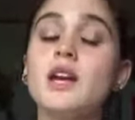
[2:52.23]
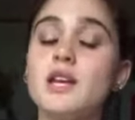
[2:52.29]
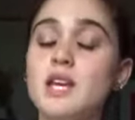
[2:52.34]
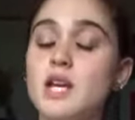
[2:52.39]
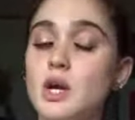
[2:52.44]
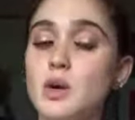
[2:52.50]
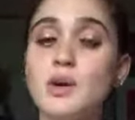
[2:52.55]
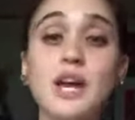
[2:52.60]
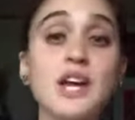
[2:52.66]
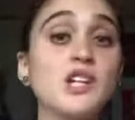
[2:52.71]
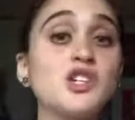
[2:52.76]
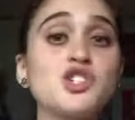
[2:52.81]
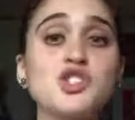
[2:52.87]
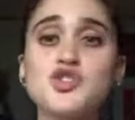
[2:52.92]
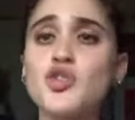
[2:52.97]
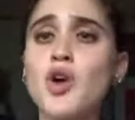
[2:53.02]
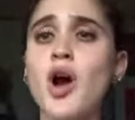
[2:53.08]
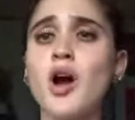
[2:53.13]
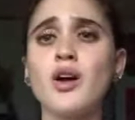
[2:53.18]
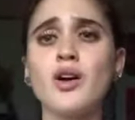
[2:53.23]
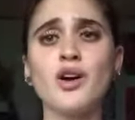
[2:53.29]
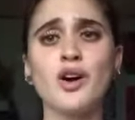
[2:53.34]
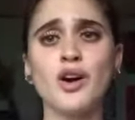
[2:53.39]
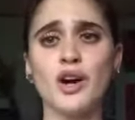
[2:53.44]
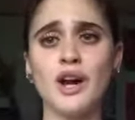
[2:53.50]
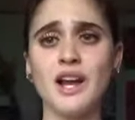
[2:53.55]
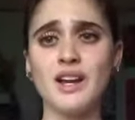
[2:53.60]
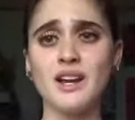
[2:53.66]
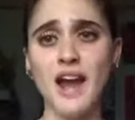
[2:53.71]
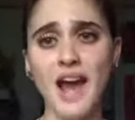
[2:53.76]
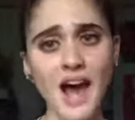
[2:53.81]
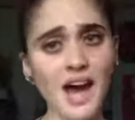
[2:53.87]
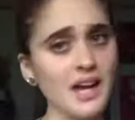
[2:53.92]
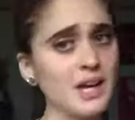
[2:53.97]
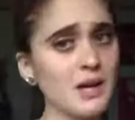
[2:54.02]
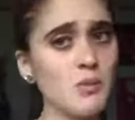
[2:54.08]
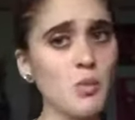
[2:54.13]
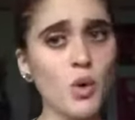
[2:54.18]
you know, getting stronger and
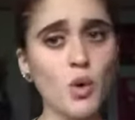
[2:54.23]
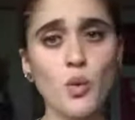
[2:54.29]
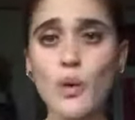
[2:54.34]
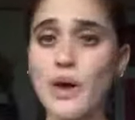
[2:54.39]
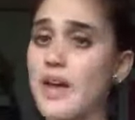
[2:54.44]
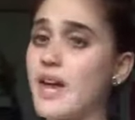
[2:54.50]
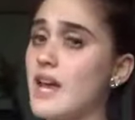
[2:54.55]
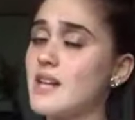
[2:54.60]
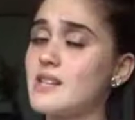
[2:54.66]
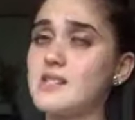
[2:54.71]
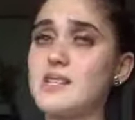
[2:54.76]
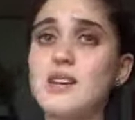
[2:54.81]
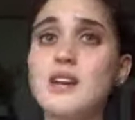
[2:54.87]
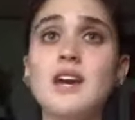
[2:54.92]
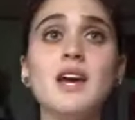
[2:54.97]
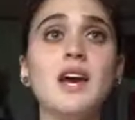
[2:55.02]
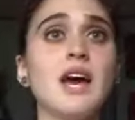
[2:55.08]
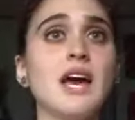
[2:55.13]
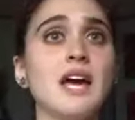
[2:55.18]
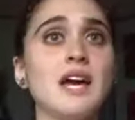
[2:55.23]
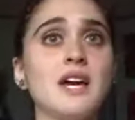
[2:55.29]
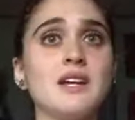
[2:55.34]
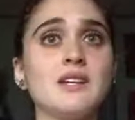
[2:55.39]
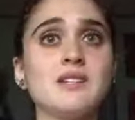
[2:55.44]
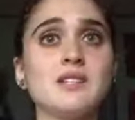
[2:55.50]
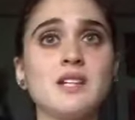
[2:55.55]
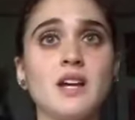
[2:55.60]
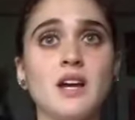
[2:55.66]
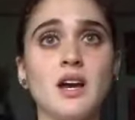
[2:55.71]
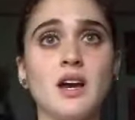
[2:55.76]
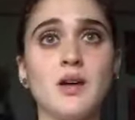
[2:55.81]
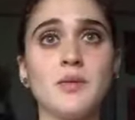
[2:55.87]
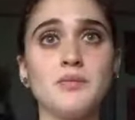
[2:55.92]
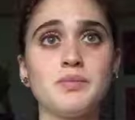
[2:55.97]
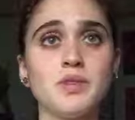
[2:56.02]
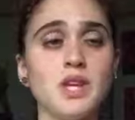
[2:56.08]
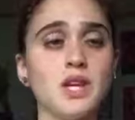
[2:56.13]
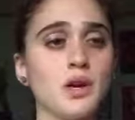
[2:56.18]
adding more weight and,
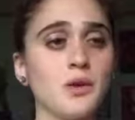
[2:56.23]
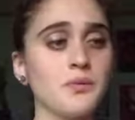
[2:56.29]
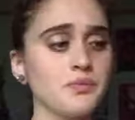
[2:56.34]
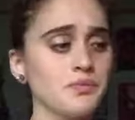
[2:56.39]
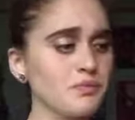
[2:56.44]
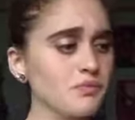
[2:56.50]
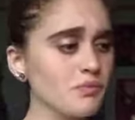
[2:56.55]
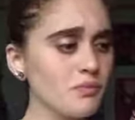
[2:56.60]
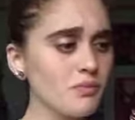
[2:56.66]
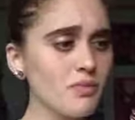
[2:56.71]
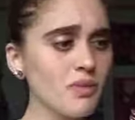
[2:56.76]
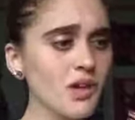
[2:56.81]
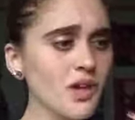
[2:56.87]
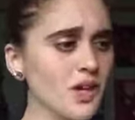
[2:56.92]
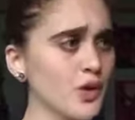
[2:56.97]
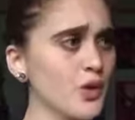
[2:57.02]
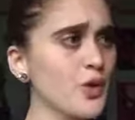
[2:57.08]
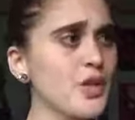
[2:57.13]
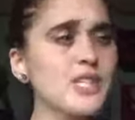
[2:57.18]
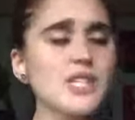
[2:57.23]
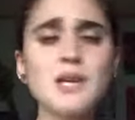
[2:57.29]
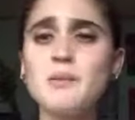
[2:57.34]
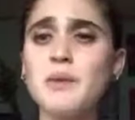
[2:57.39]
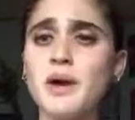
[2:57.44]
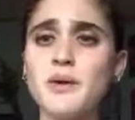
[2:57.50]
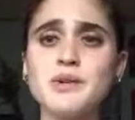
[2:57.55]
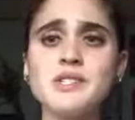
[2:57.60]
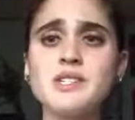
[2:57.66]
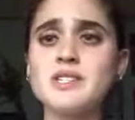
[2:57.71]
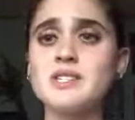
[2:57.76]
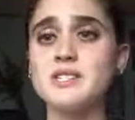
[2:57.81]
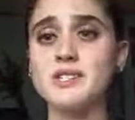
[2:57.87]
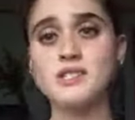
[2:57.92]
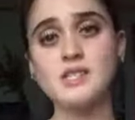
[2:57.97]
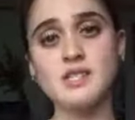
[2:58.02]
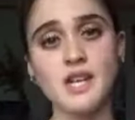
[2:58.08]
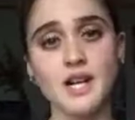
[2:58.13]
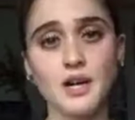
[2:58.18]
you know, increasing my
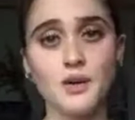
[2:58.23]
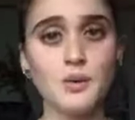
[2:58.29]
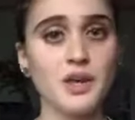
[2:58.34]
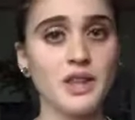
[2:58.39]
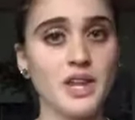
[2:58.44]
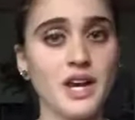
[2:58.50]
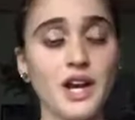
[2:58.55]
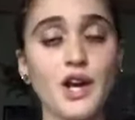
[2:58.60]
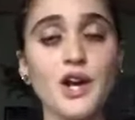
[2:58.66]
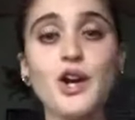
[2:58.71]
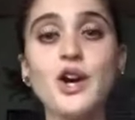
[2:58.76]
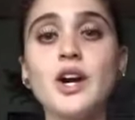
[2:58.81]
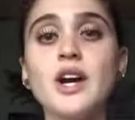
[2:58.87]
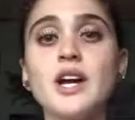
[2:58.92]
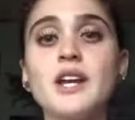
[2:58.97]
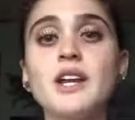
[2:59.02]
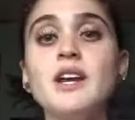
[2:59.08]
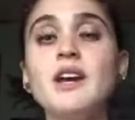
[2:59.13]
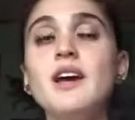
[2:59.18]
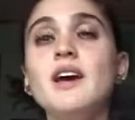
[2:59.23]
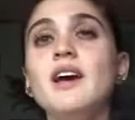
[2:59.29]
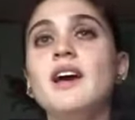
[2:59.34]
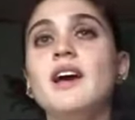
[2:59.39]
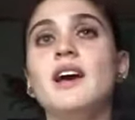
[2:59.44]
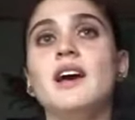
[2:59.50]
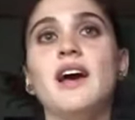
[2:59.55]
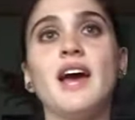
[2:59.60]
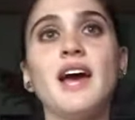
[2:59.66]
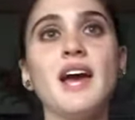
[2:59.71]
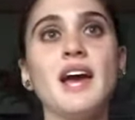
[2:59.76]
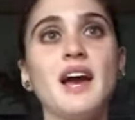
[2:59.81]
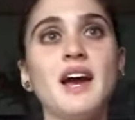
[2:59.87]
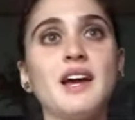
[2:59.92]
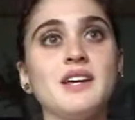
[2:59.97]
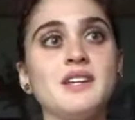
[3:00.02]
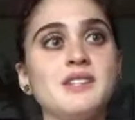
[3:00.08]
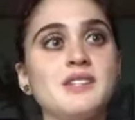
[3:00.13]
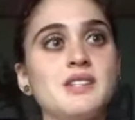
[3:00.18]
resistance in any way that I could.
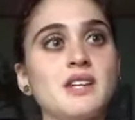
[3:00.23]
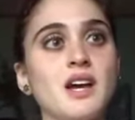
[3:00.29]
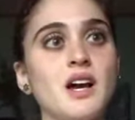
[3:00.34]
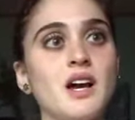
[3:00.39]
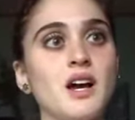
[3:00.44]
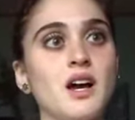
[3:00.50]
And